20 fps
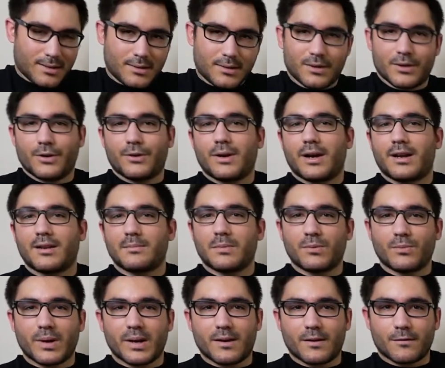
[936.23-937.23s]
You know, I had been
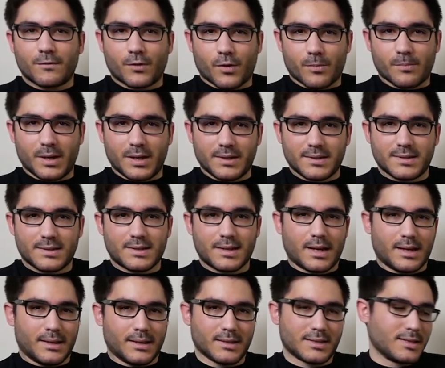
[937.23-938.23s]
waiting 4 months,
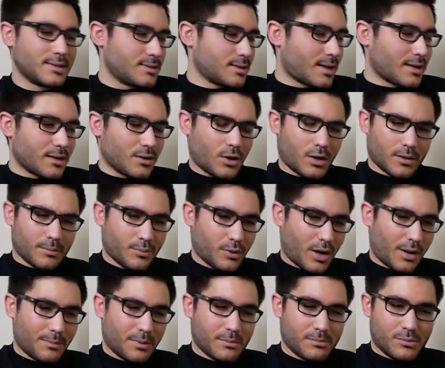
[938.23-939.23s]
and this is not at all a
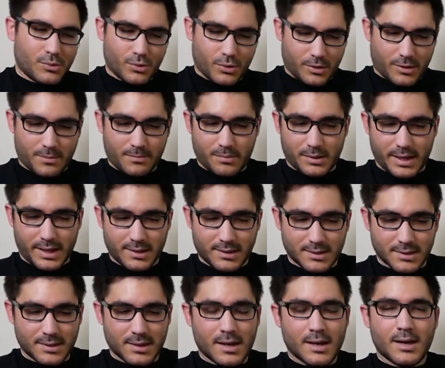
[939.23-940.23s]
problem or a complaint.